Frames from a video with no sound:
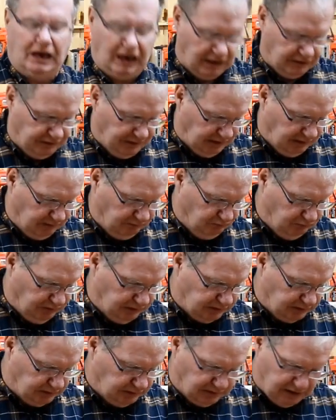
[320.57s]
and then we
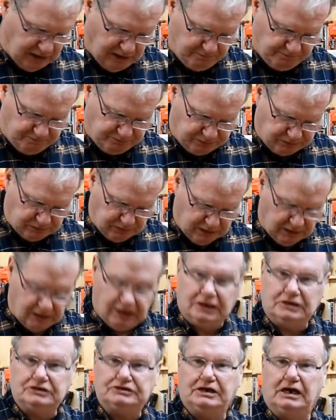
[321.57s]
can
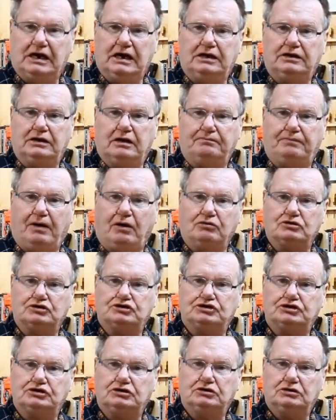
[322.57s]
sand and
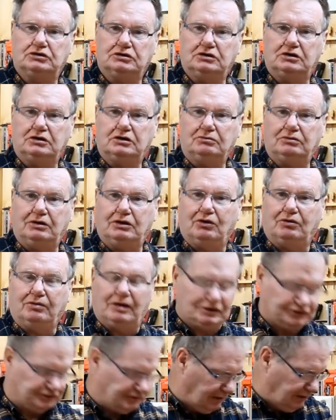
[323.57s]
polish. We're
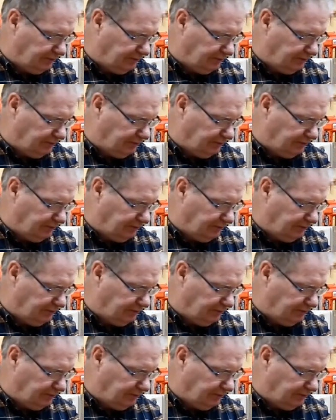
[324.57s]
almost